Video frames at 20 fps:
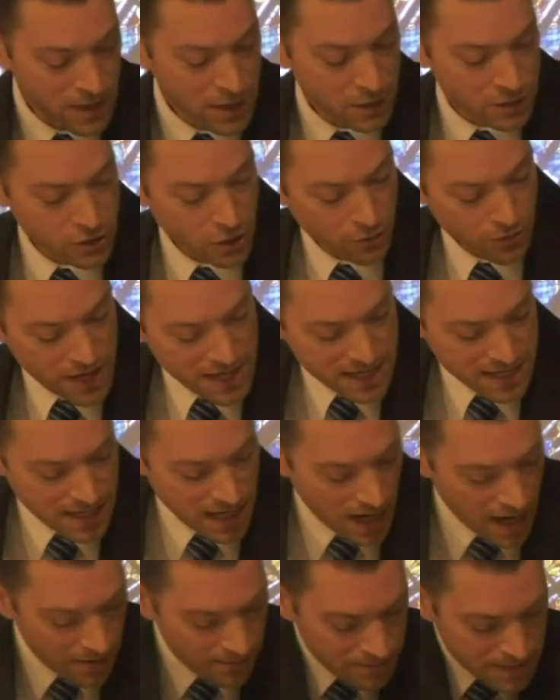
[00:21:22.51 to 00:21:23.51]
So they
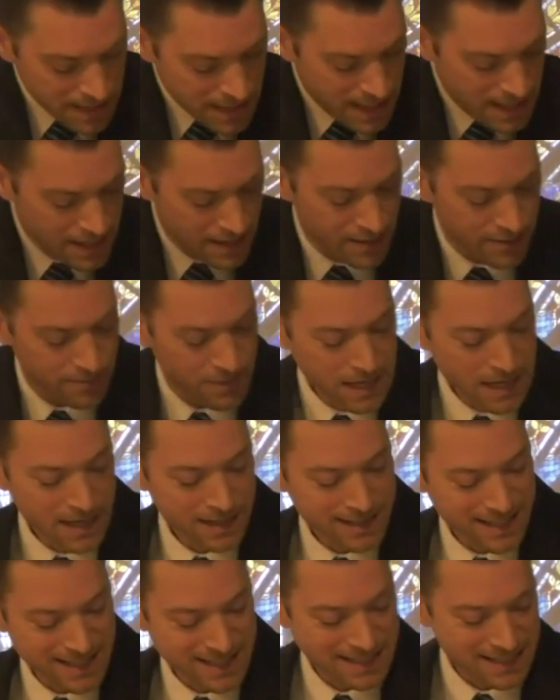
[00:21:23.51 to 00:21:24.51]
come to him
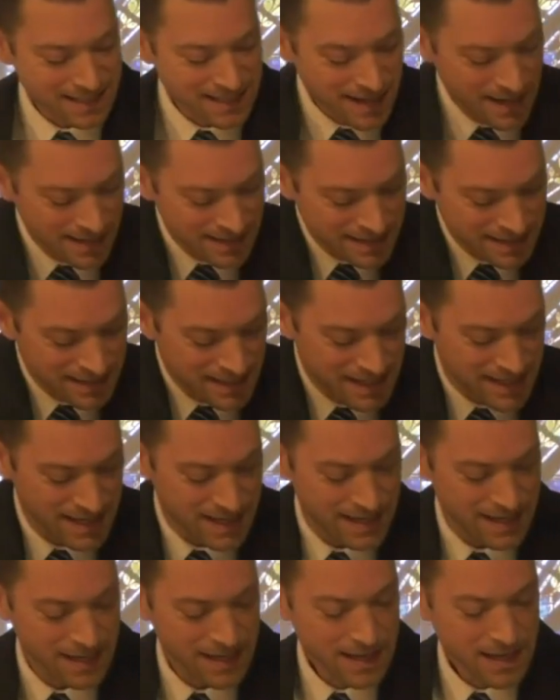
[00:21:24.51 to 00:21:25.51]

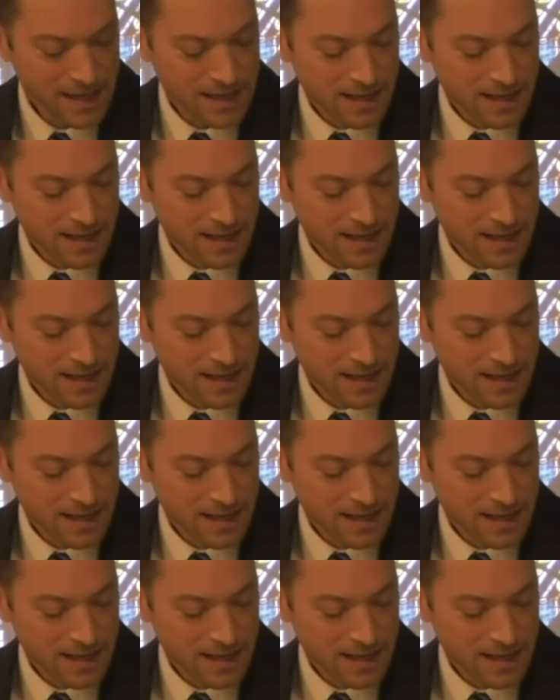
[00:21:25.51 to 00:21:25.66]
discussing